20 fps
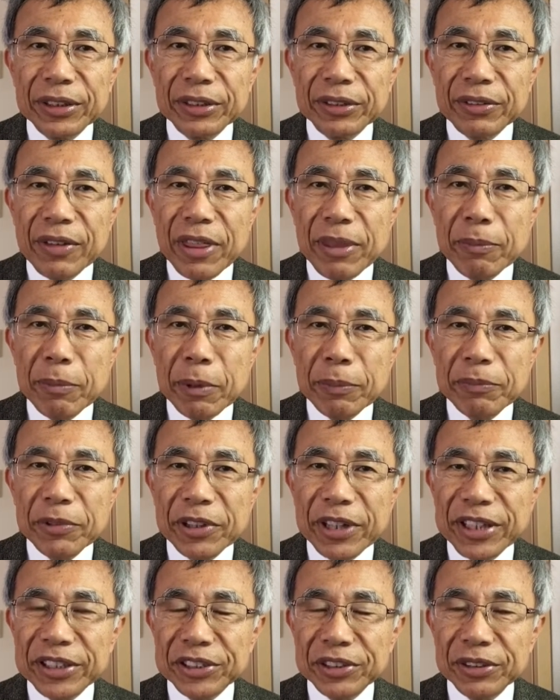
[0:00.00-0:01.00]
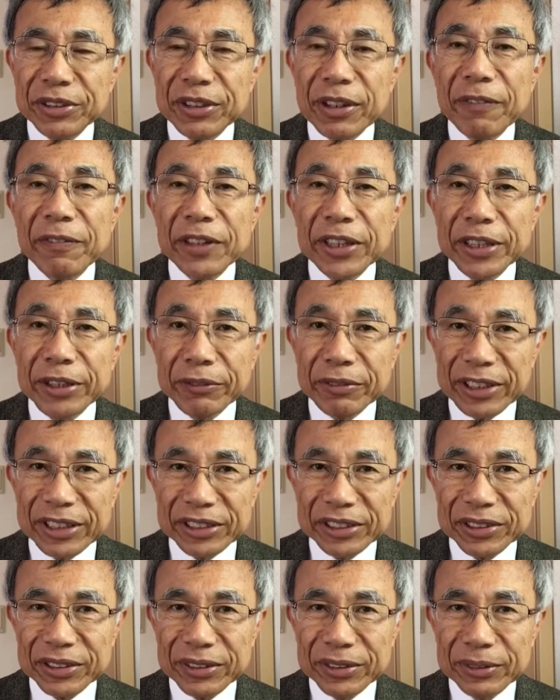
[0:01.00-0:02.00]
to the population of
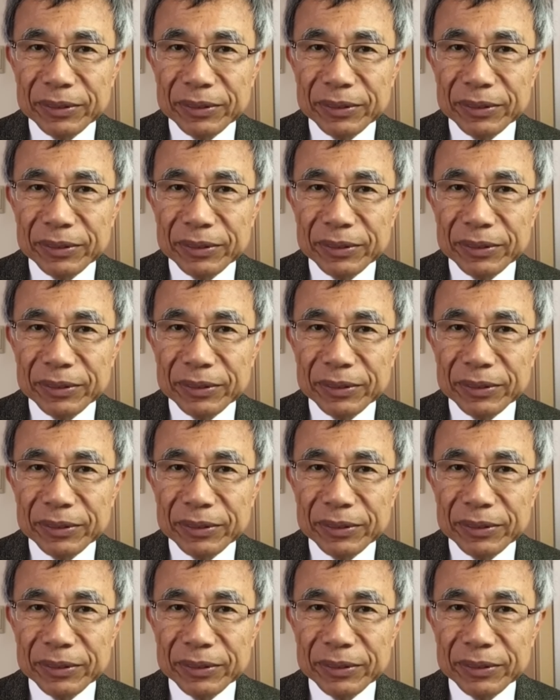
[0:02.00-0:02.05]
interest.